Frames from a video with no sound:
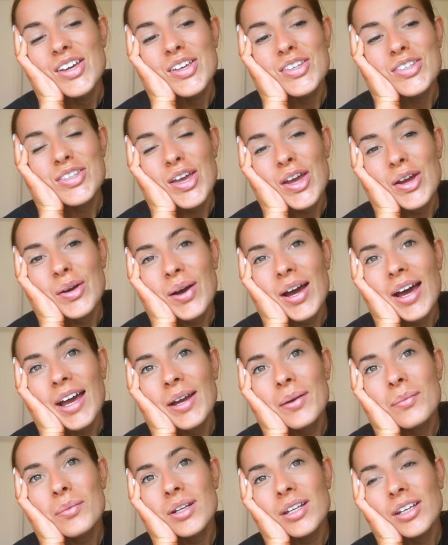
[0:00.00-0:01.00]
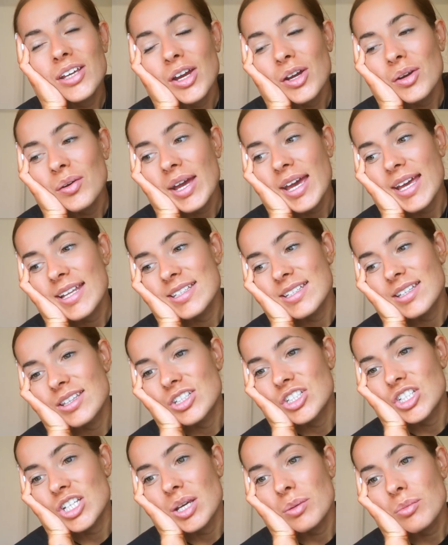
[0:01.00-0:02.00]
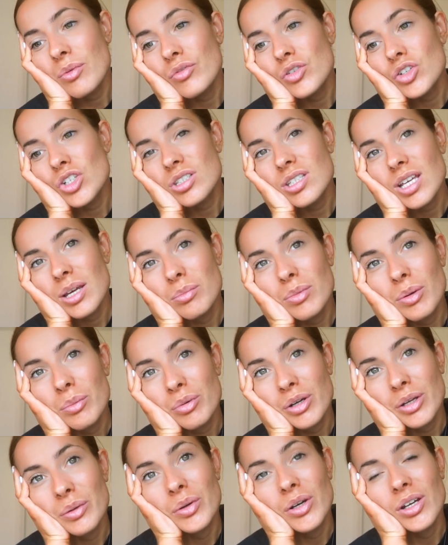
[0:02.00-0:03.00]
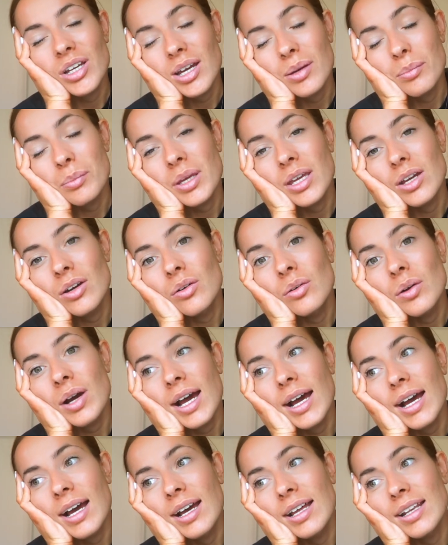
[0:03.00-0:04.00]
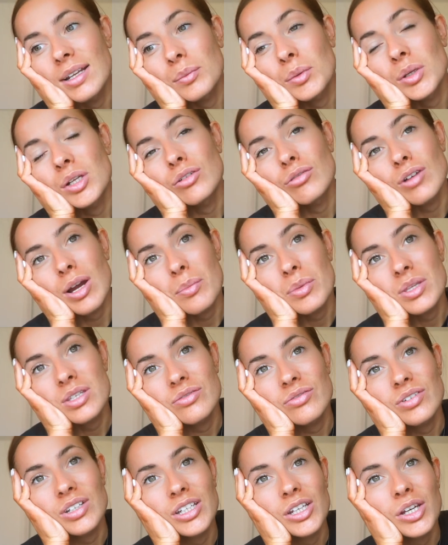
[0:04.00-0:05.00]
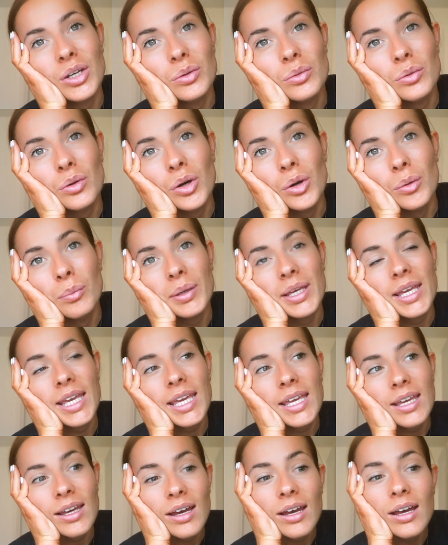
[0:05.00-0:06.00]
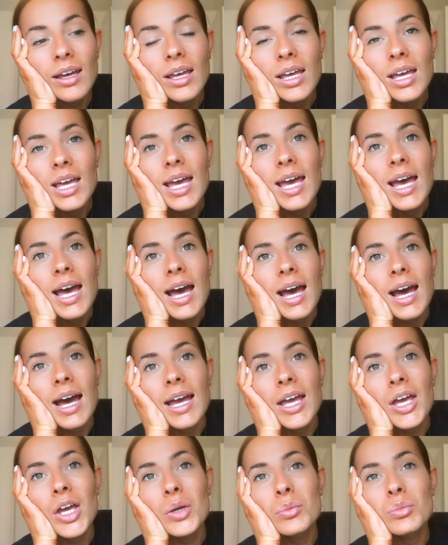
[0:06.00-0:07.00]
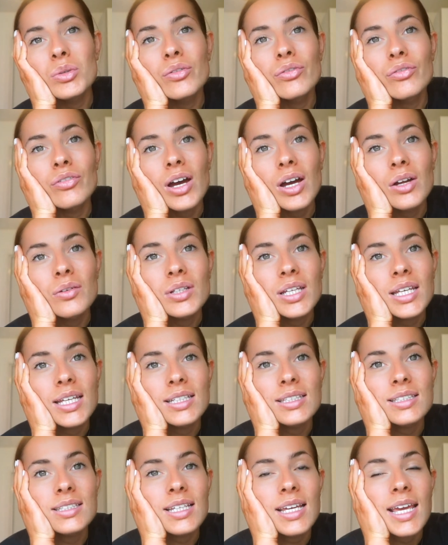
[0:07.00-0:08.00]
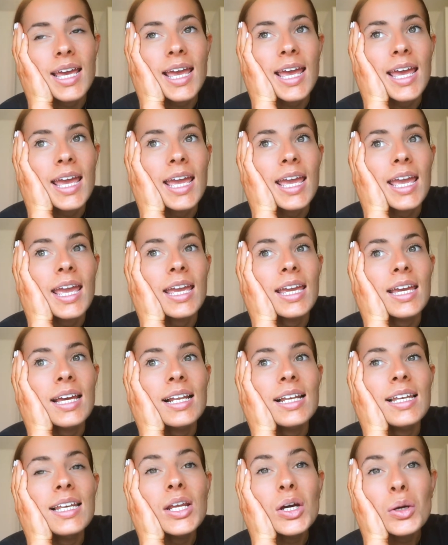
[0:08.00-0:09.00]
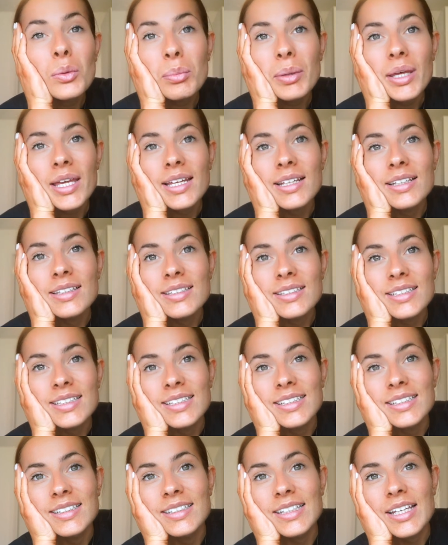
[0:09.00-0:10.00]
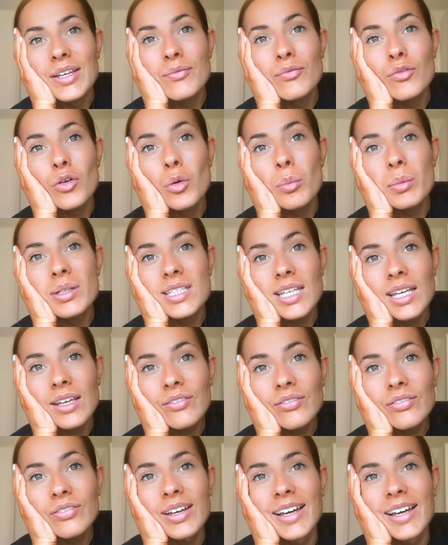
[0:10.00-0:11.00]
so I am gonna go head to the gym. I've just had my pre-workout meal and I'm gonna wrap this video up here. I hope you found it a little bit informative.